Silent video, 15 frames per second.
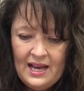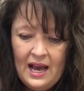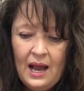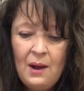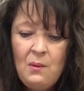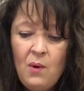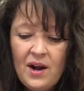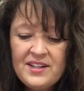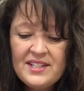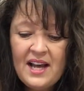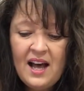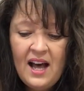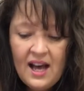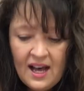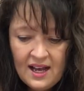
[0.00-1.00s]
I want to
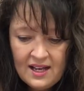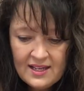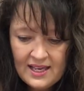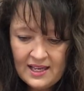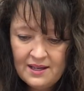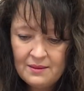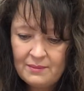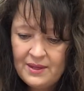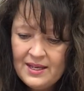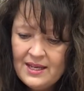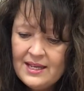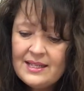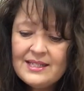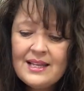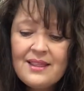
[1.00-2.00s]
hug him,
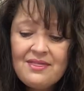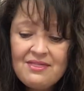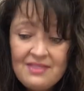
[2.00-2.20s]
to